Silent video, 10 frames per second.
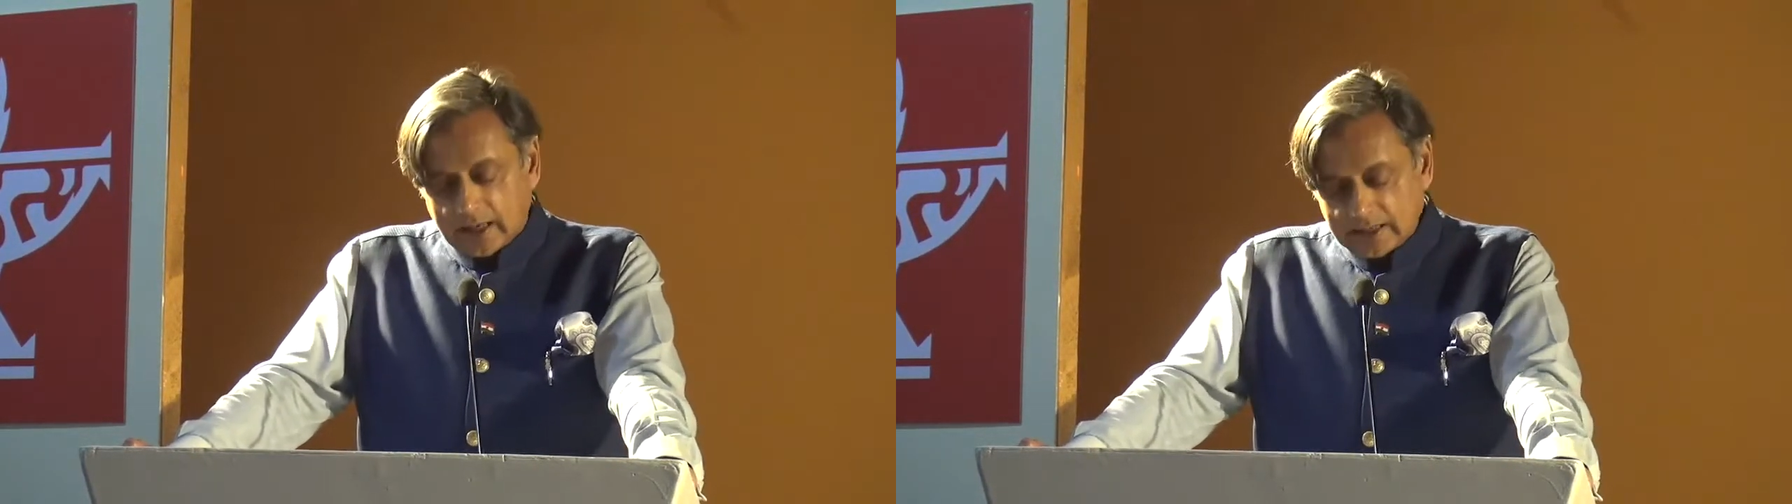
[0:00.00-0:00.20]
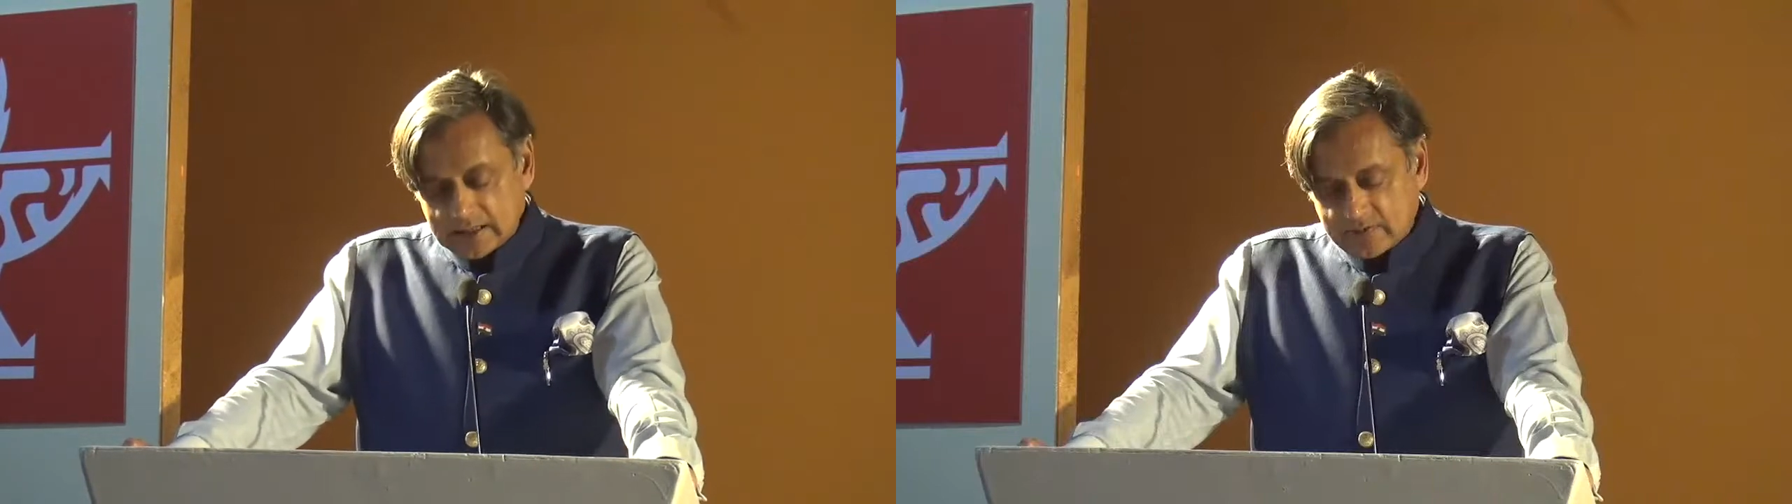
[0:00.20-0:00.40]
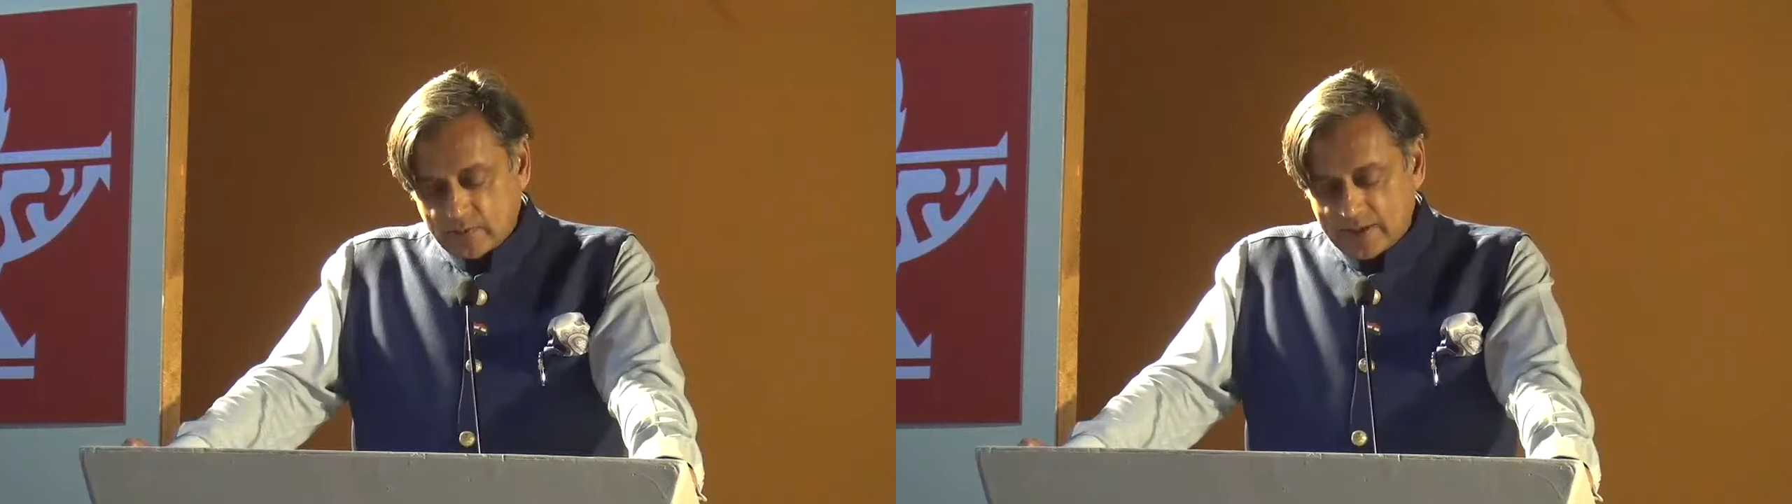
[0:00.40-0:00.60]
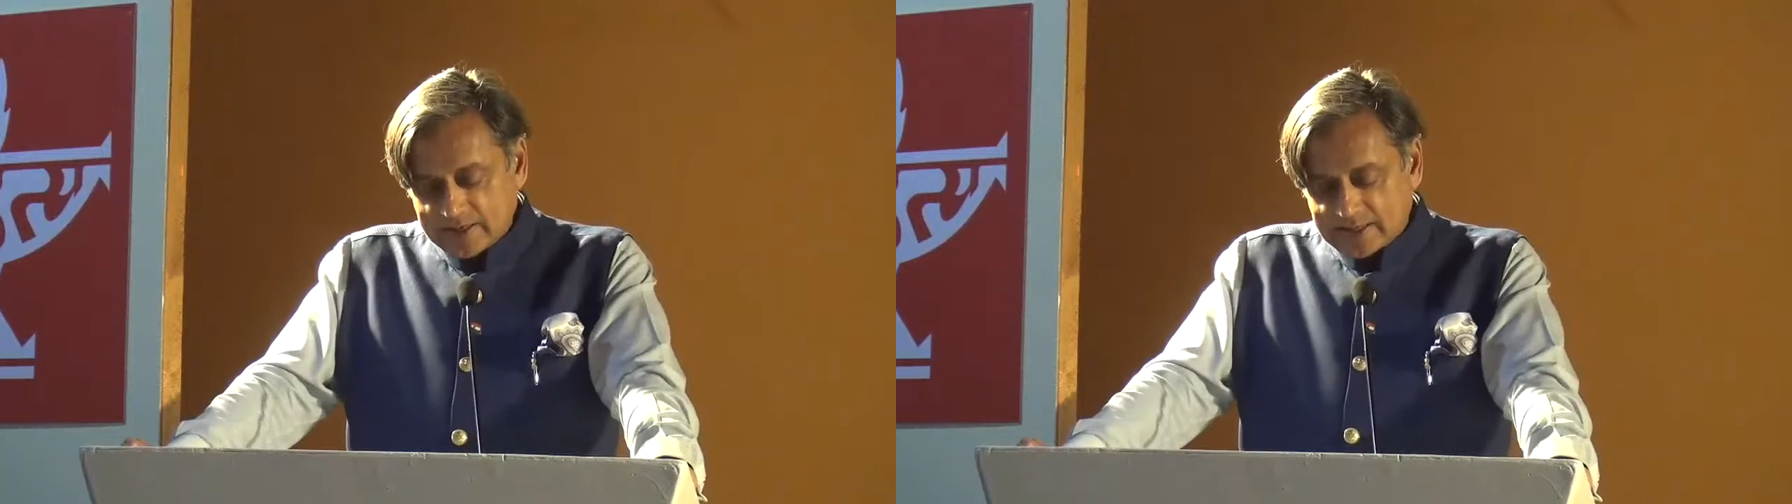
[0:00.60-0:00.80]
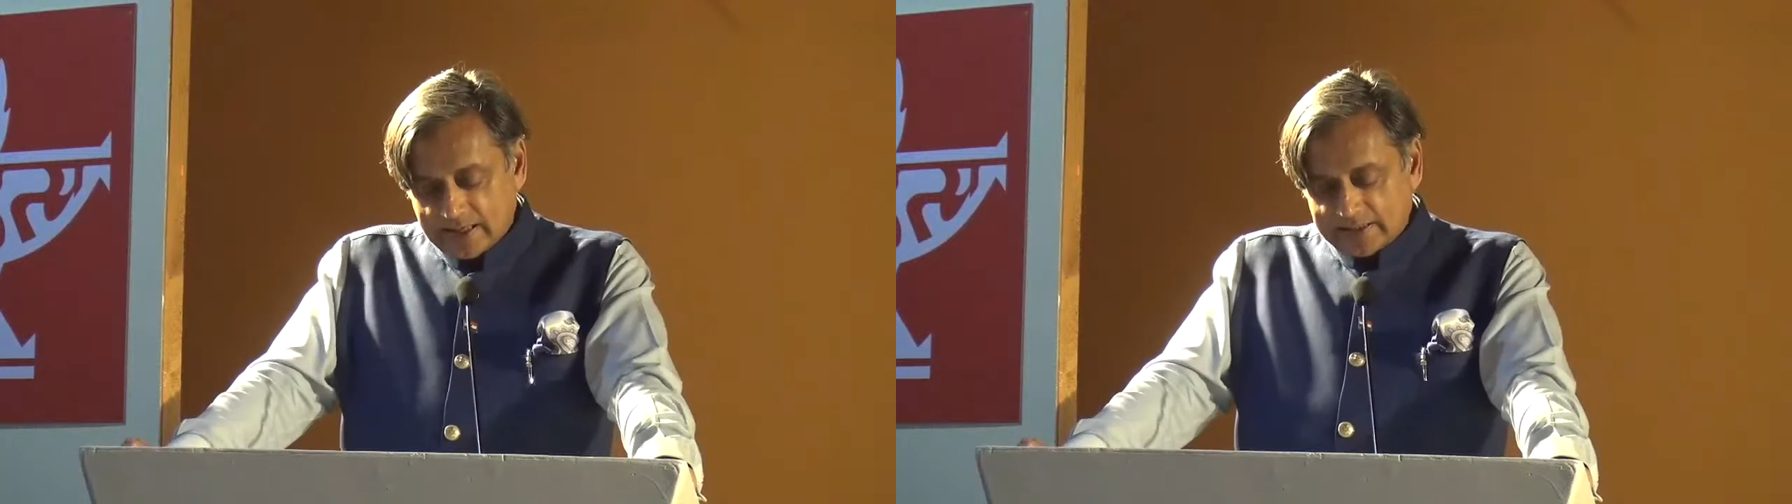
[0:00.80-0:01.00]
Gardens for my
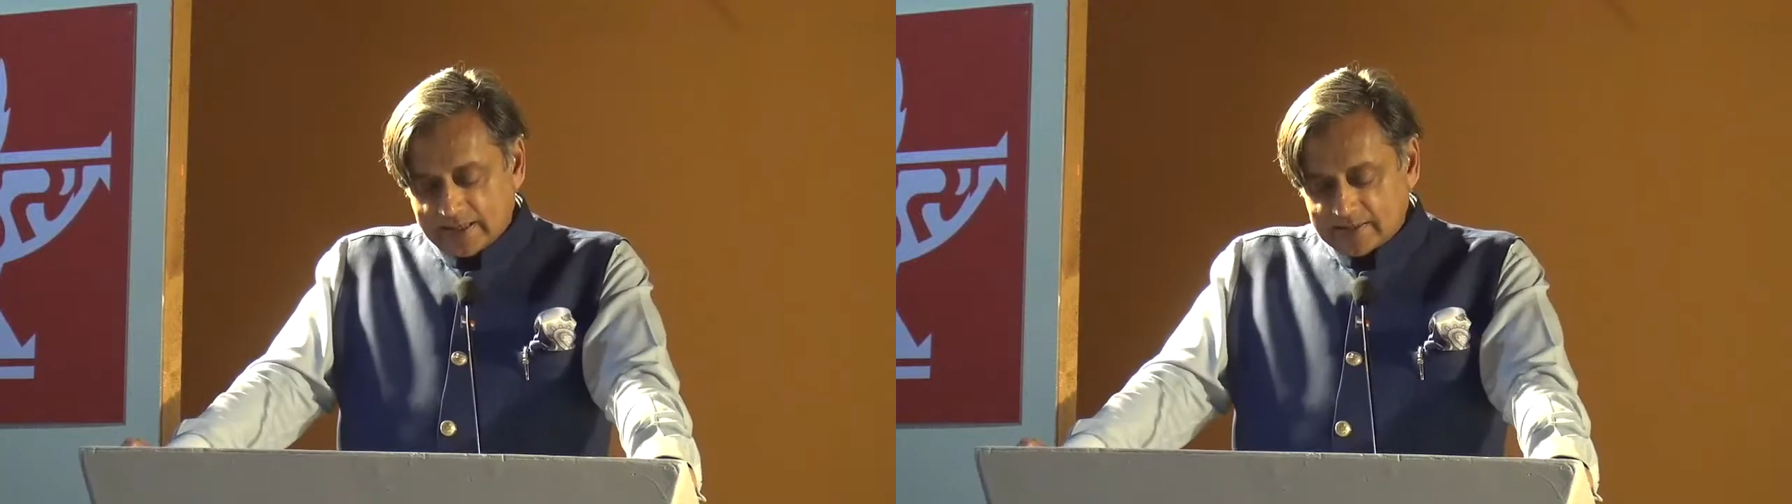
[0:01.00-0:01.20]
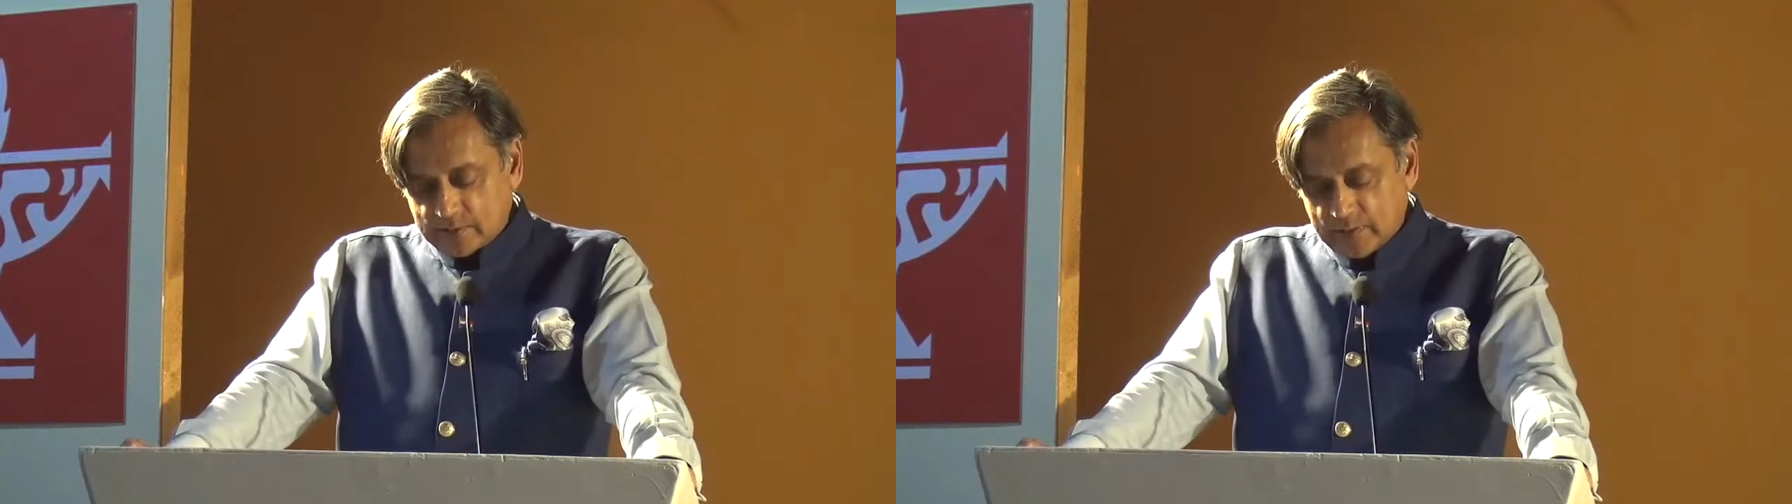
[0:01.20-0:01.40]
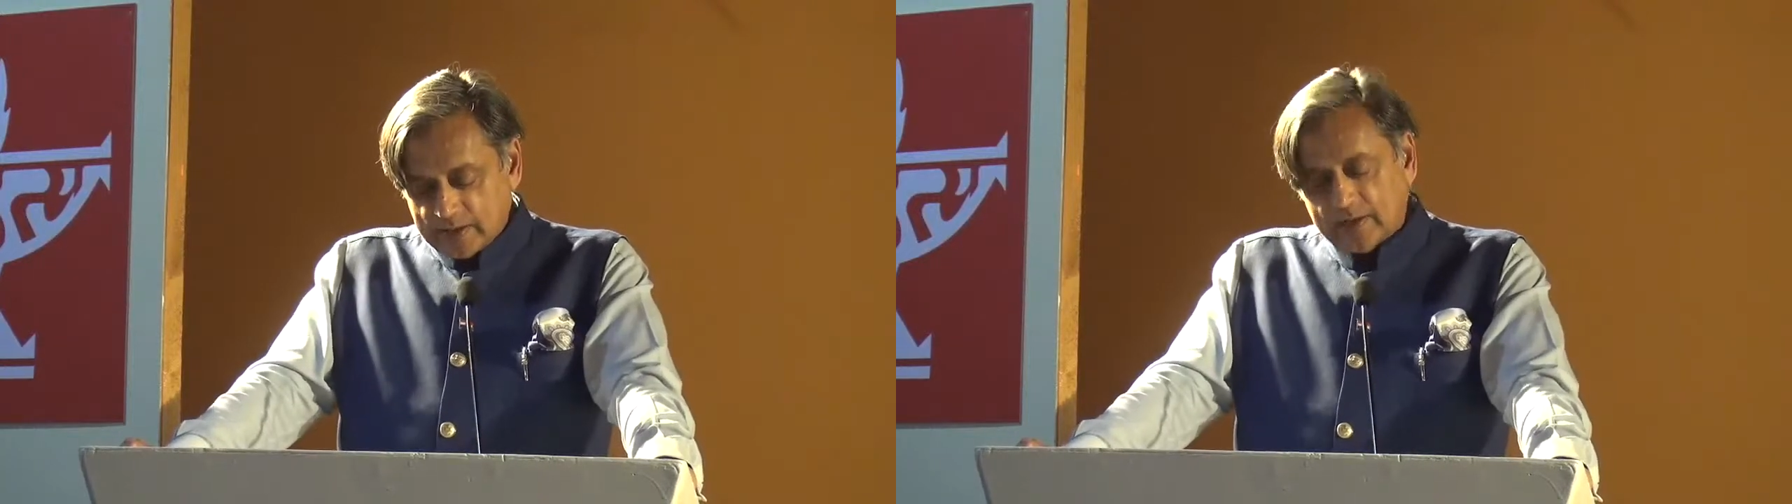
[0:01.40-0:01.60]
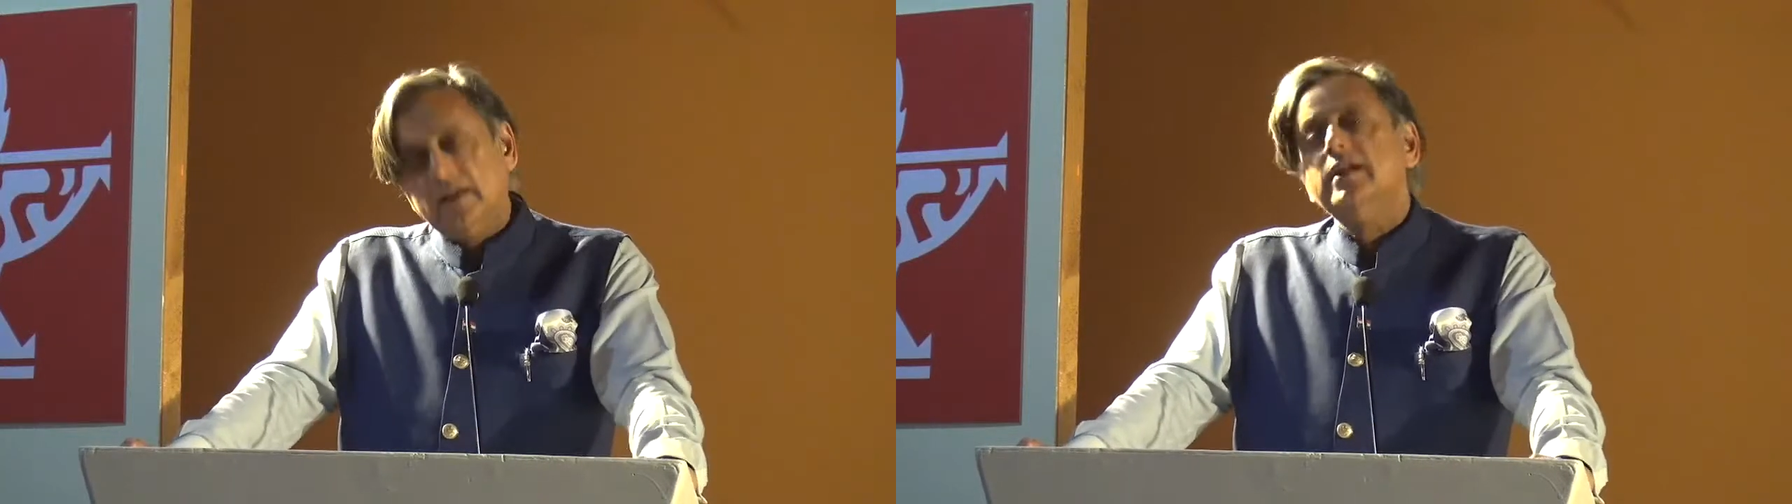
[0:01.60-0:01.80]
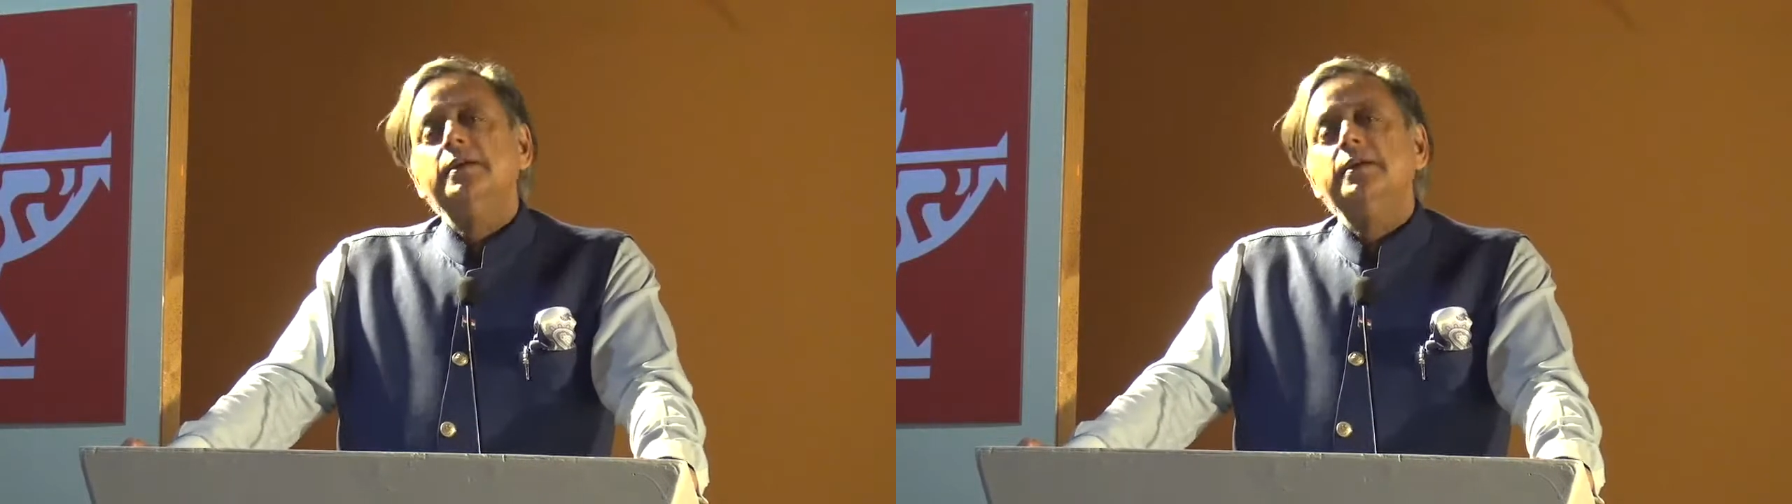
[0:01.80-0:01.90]
side, as it were,